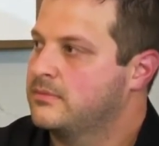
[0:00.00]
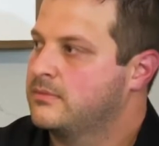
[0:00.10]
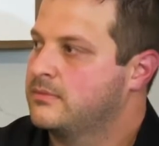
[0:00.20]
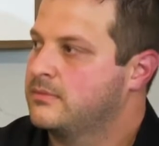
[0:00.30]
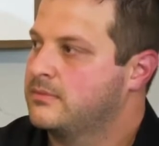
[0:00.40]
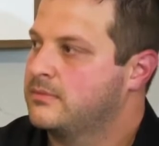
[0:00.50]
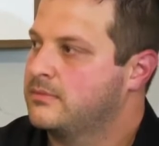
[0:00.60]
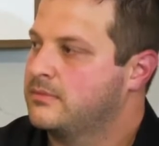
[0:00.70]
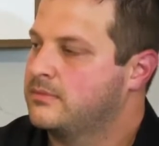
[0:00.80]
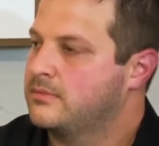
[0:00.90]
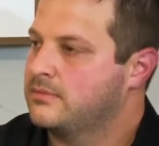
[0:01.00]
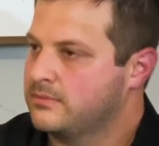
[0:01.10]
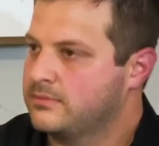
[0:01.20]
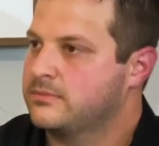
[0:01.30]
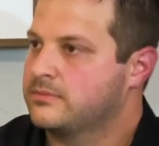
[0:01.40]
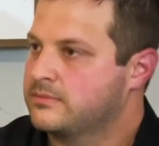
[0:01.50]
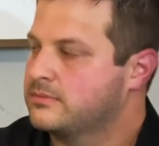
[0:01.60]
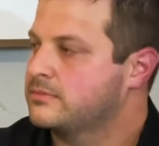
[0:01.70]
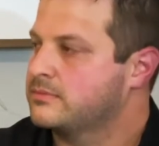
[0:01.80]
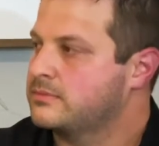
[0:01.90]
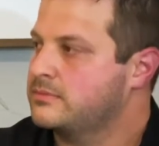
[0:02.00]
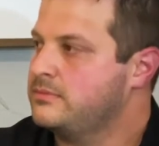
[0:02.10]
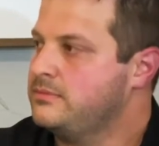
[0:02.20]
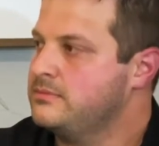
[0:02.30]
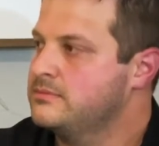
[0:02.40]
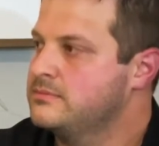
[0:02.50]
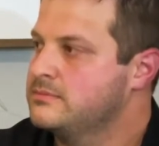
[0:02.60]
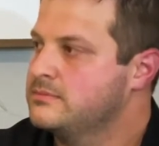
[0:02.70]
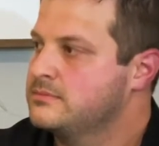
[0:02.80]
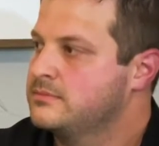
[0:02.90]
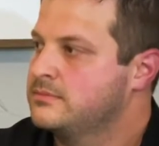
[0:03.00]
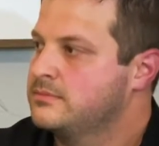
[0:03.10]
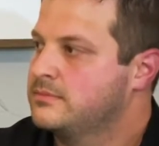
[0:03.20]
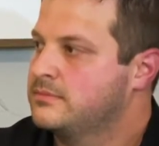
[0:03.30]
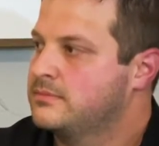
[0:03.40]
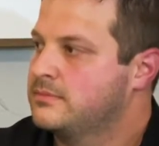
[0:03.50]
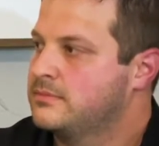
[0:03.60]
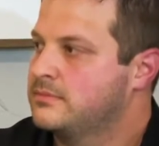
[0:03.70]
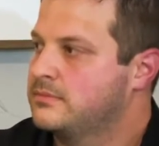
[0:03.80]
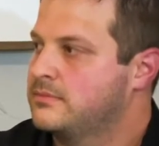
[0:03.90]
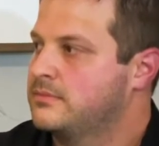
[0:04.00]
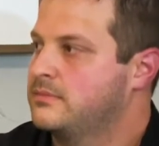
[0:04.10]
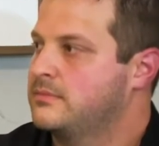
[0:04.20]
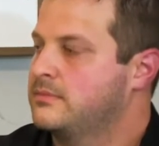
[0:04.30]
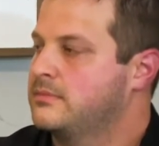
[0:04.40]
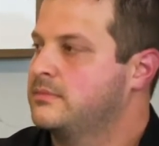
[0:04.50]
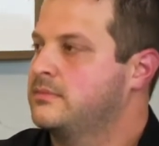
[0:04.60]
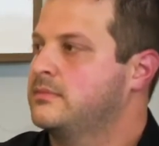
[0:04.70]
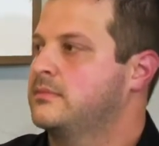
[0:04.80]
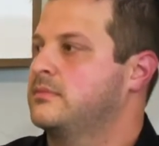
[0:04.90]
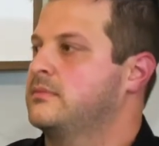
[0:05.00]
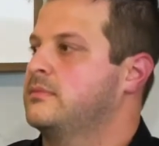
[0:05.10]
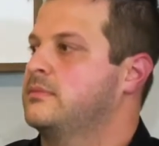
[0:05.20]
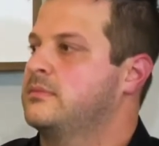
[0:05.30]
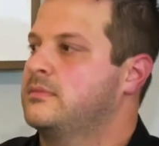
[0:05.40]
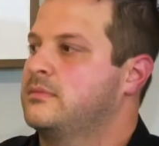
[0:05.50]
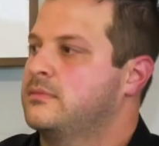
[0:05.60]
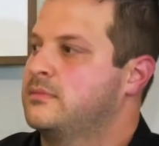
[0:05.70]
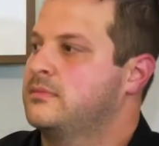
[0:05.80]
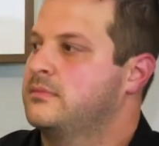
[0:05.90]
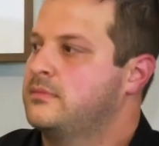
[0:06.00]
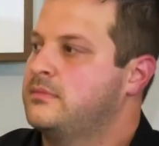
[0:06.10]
(not speaking)